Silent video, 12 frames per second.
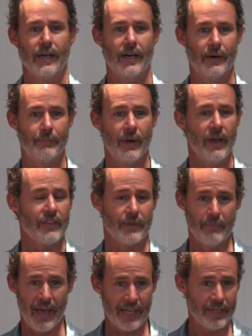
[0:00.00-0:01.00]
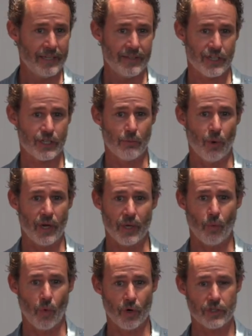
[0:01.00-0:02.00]
Um, the men this
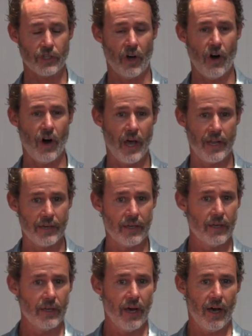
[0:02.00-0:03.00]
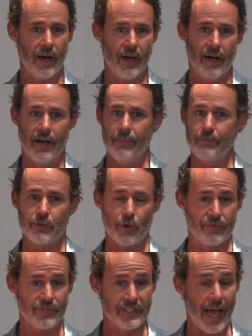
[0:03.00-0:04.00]
morning worked on uh,
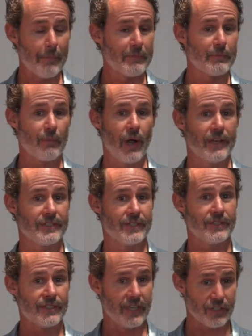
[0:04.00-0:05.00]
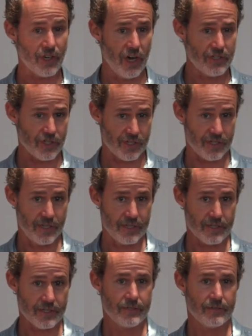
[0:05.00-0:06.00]
sort of depth, presence, and
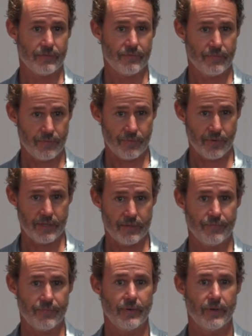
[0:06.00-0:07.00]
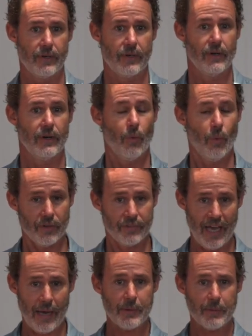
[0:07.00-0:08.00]
consciousness, right? Well,
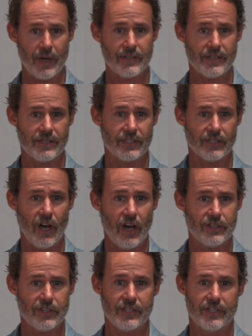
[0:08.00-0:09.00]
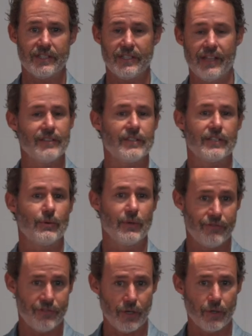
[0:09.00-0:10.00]
depth, presence, and consciousness tends to
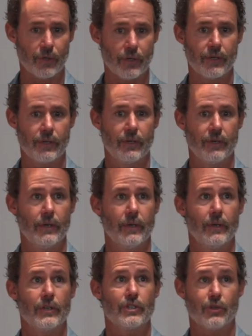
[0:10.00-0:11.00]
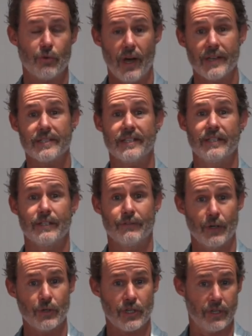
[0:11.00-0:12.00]
evoke trust and
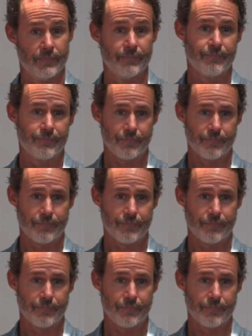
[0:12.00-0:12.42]
devotion.